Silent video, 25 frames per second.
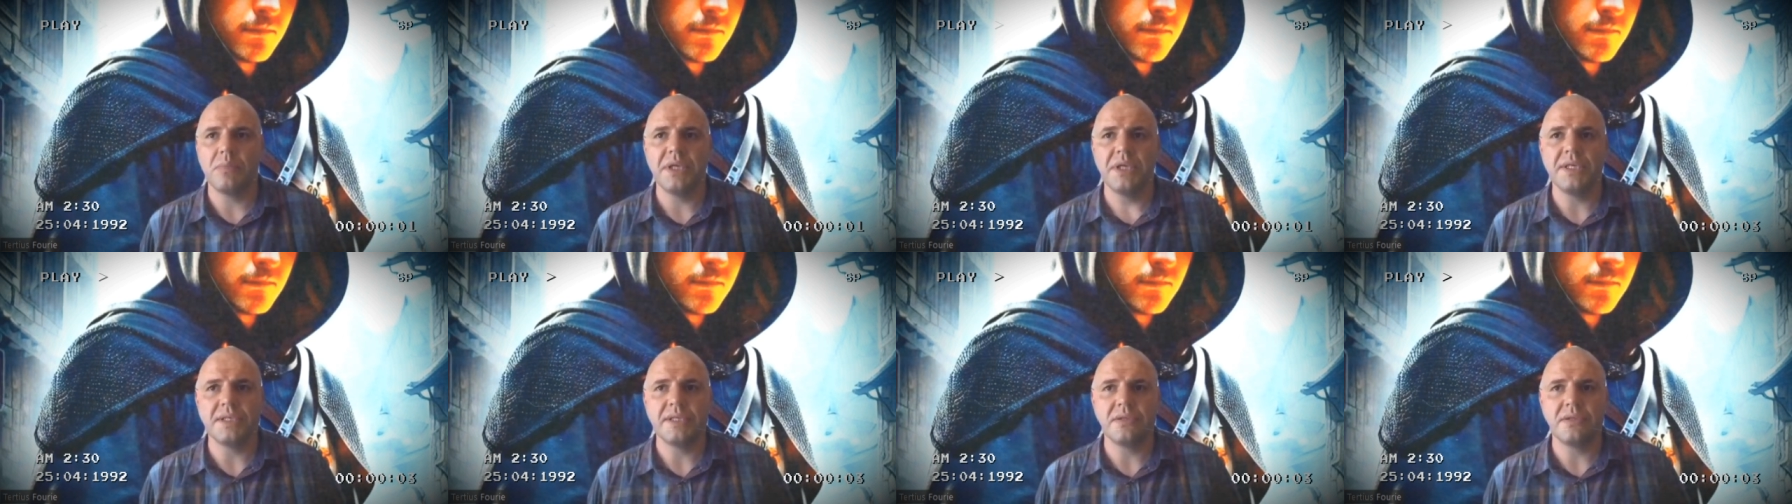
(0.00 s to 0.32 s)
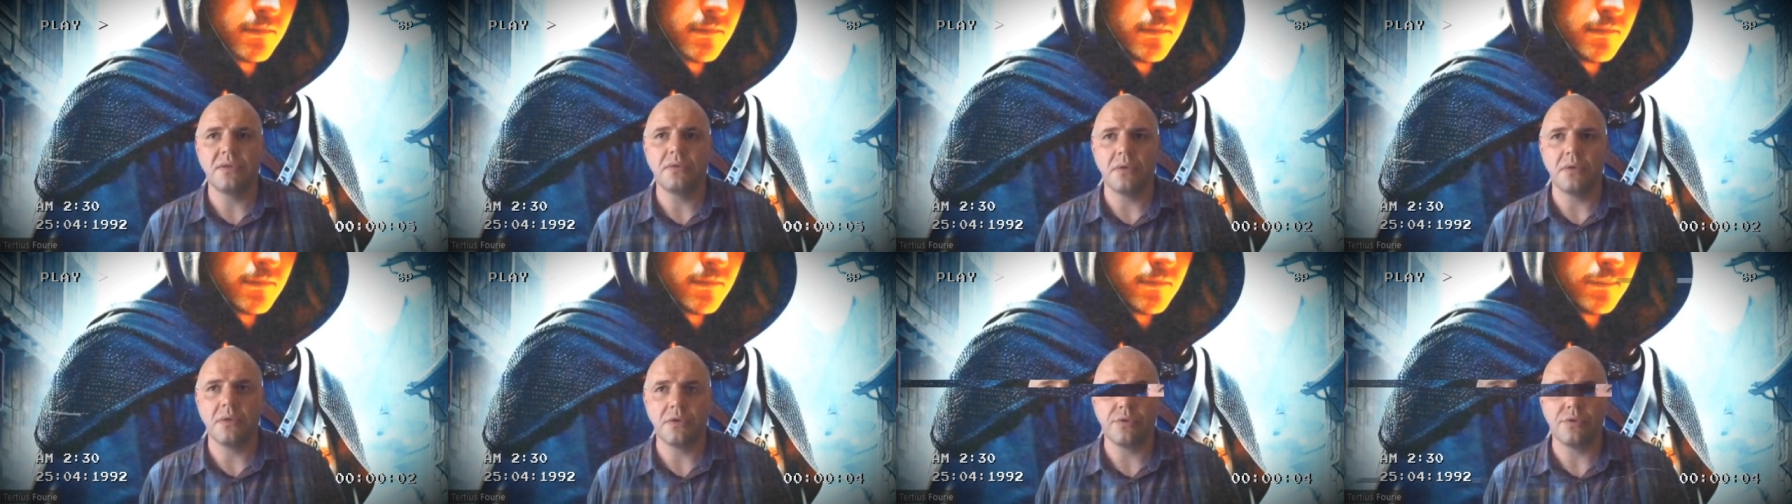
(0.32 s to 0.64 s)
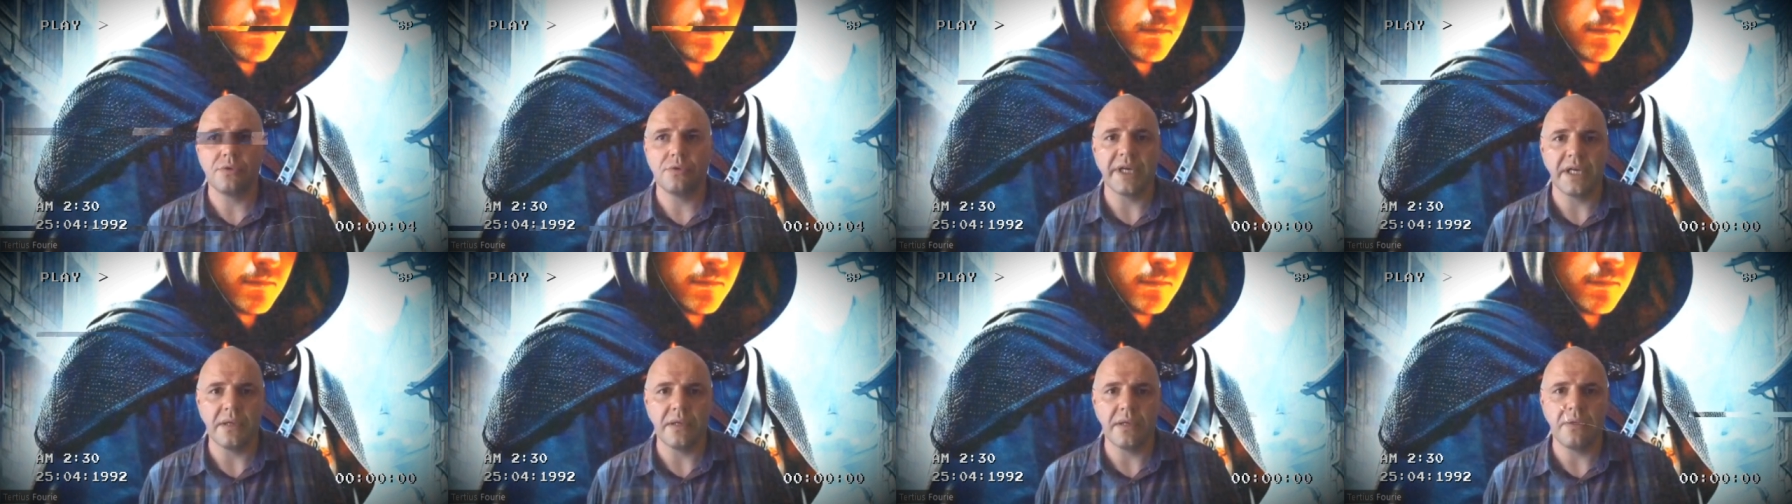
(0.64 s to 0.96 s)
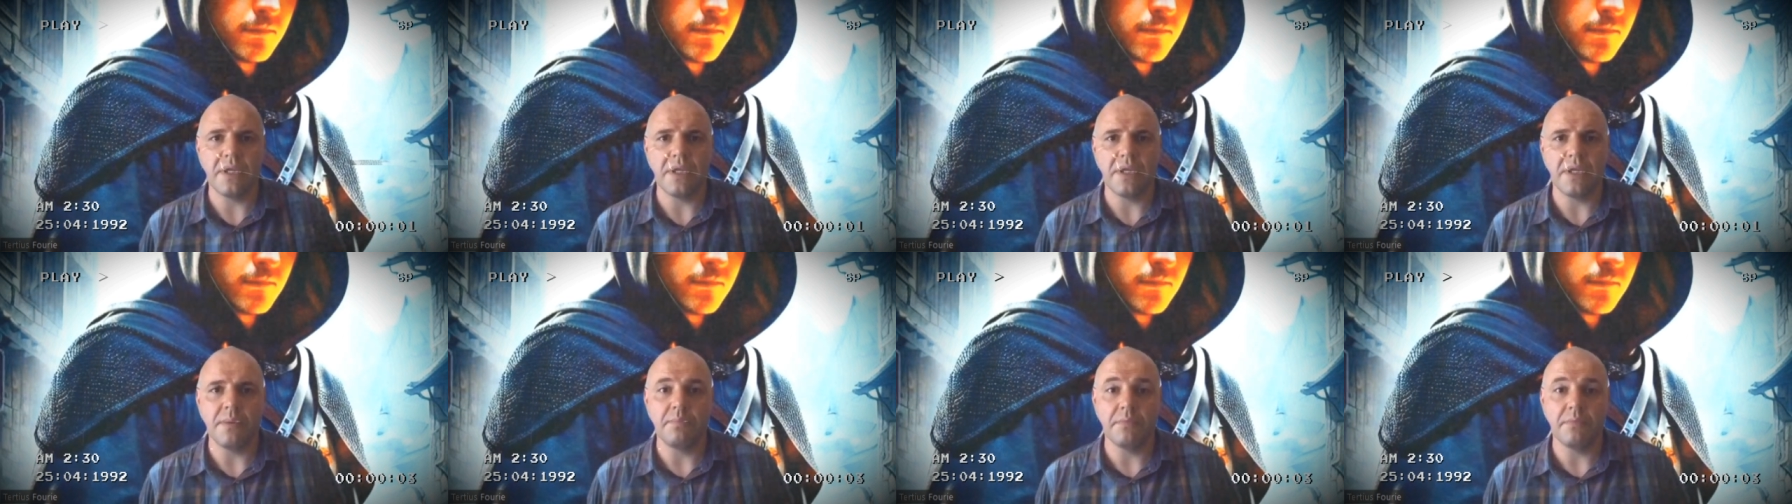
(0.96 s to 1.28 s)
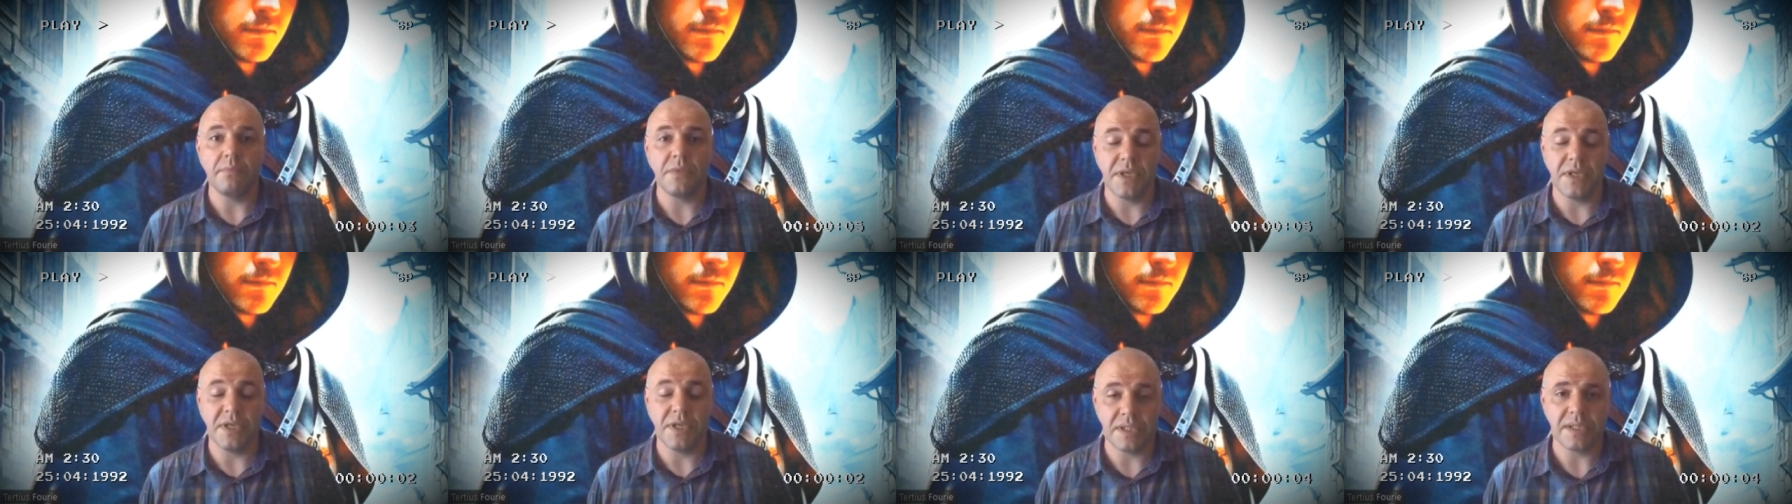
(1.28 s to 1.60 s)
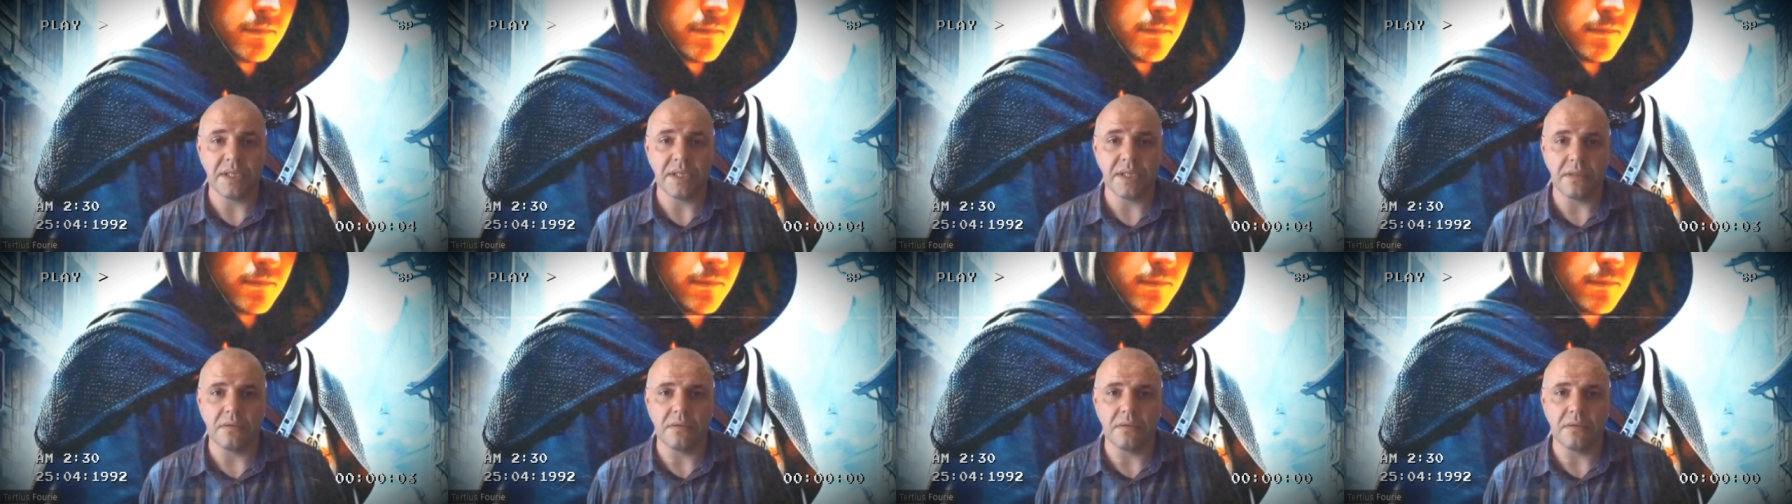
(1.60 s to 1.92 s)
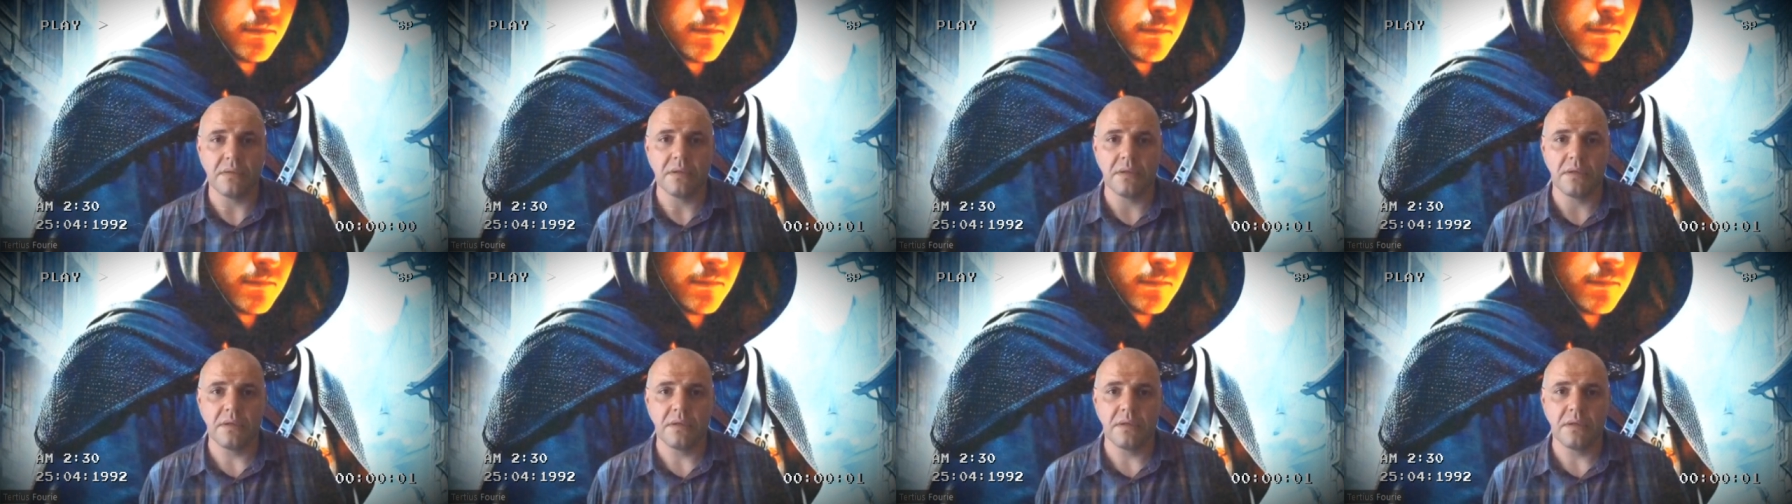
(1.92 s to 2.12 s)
please do not reckon them this sin.